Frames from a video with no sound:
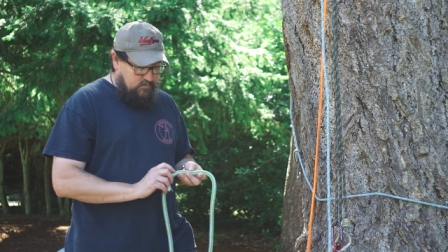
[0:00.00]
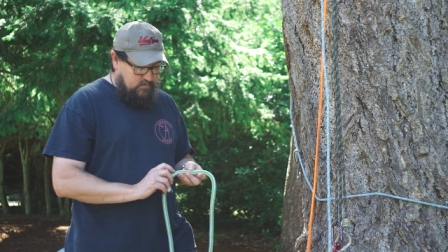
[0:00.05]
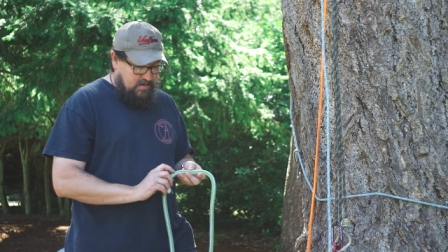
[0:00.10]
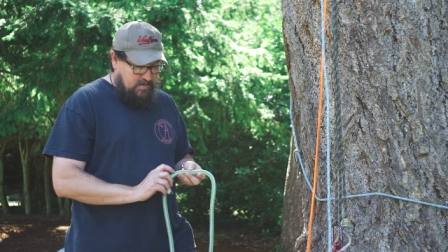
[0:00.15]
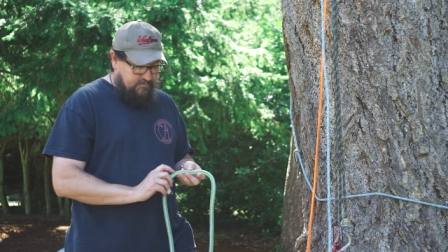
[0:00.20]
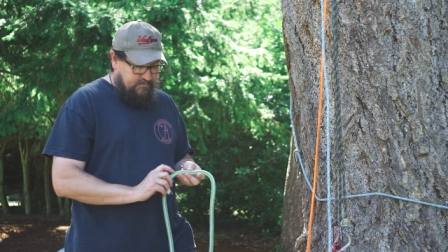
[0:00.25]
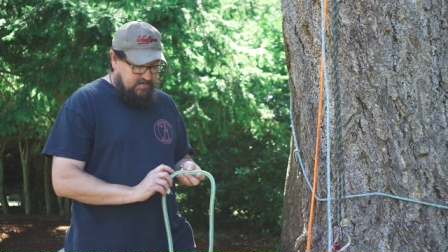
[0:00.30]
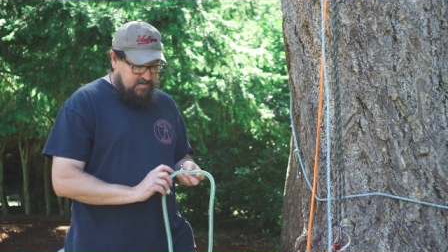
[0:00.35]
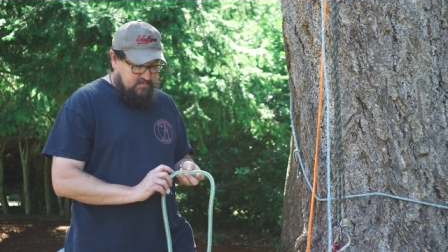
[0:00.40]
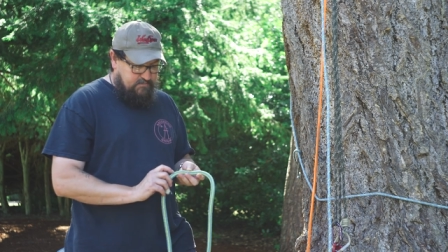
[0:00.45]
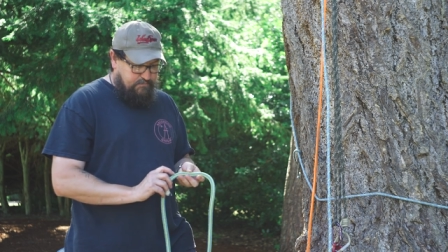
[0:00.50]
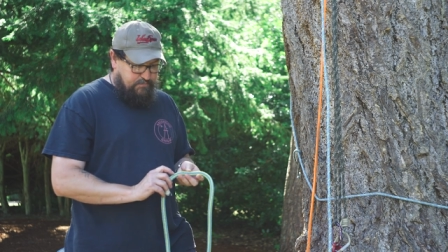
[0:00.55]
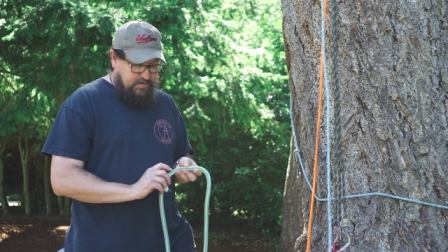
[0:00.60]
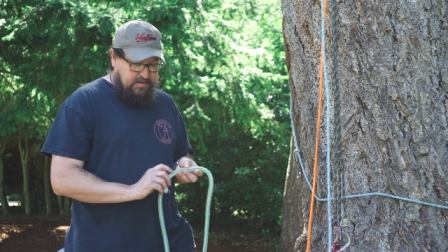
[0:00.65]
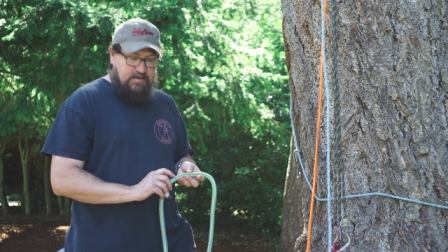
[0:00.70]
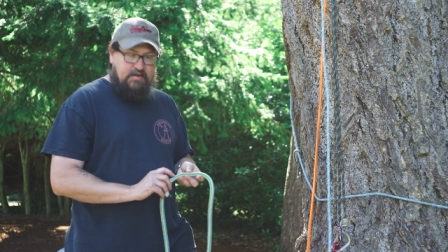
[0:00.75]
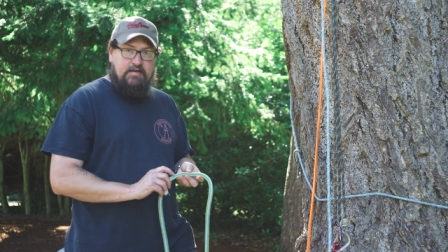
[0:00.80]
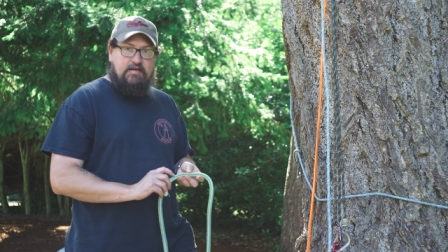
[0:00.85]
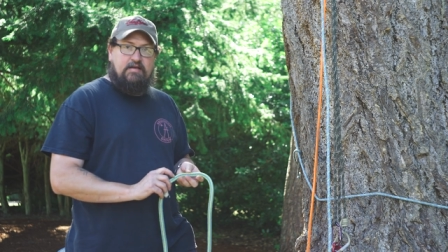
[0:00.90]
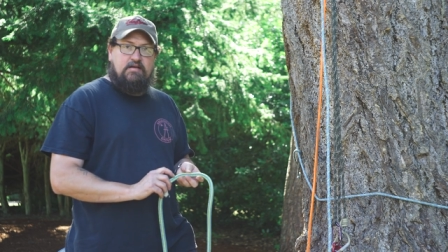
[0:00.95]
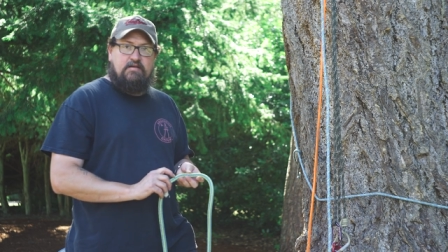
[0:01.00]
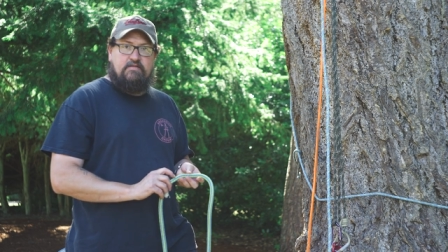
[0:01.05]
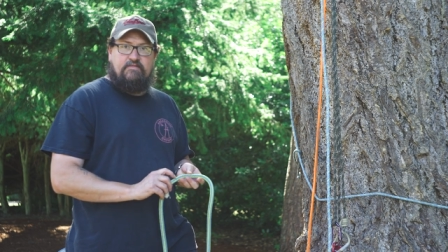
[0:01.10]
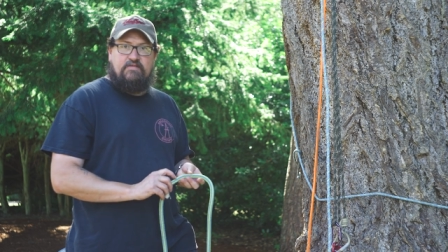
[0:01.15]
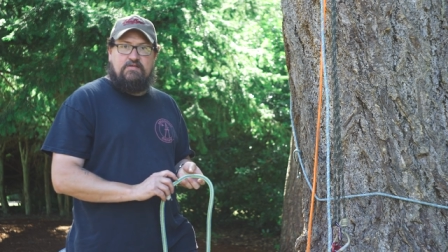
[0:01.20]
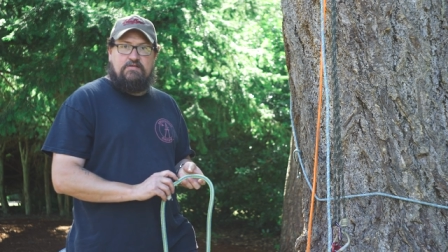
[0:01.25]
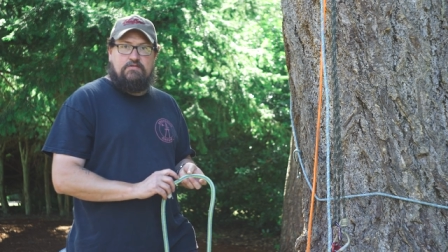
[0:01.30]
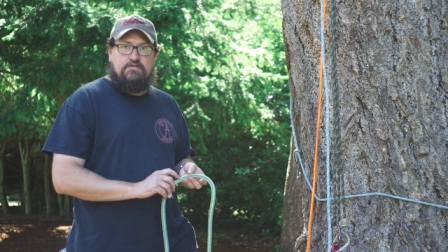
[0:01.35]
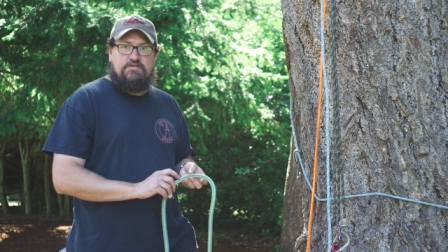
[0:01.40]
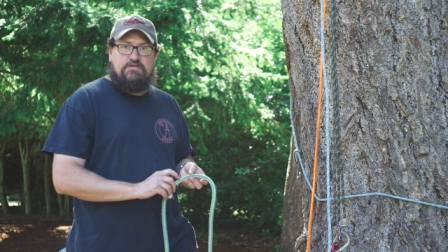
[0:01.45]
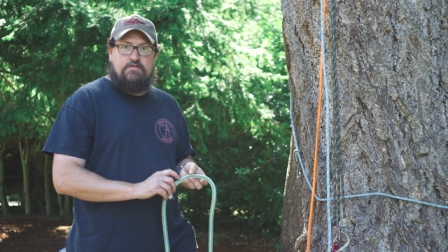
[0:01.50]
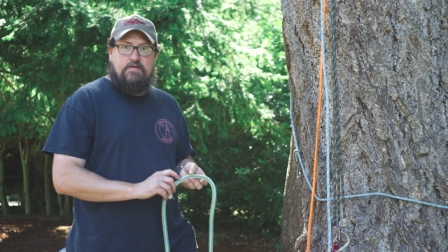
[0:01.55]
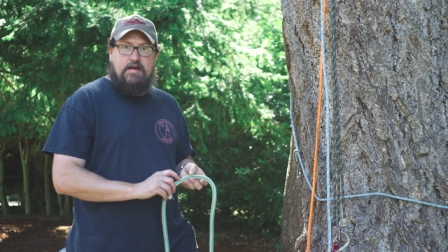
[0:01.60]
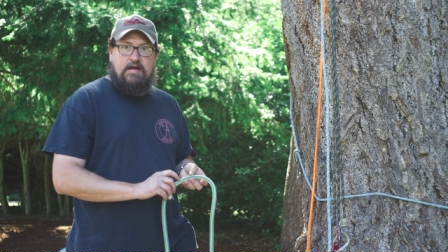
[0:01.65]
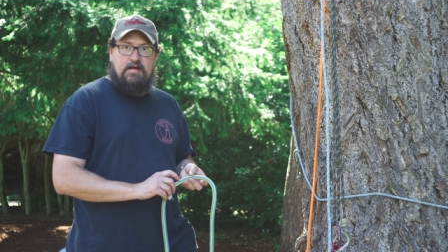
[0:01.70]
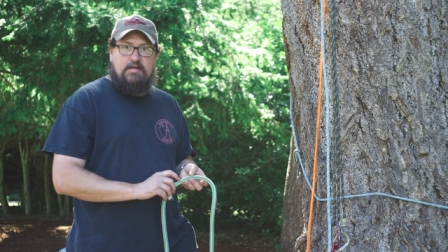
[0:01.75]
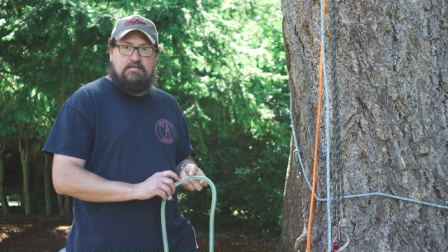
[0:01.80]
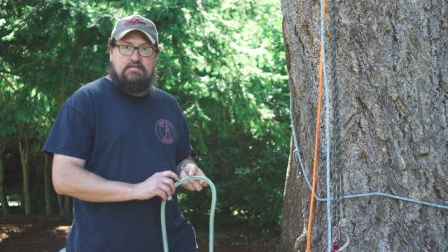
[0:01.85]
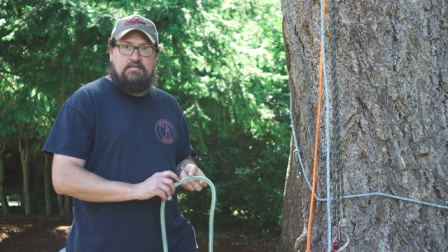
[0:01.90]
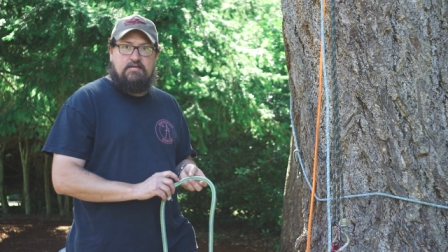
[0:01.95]
and we have these big individual
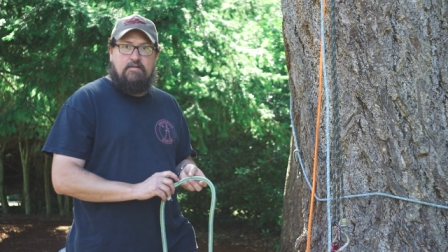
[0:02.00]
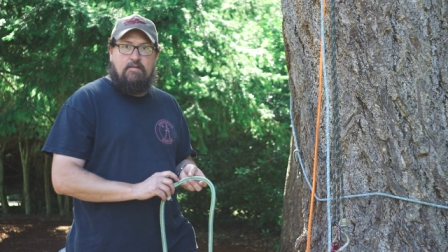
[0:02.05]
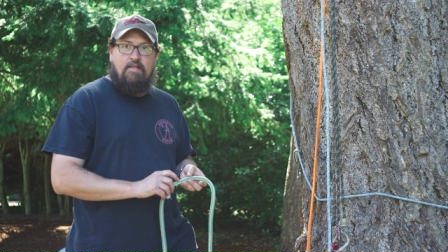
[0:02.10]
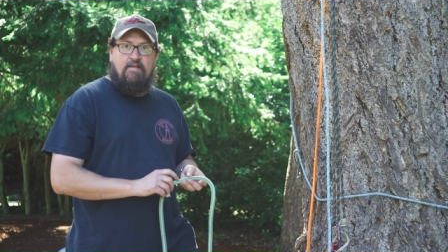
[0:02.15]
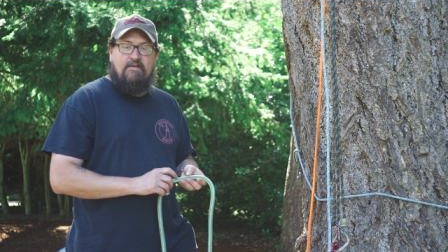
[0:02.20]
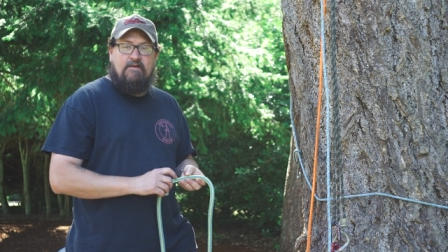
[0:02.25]
strands.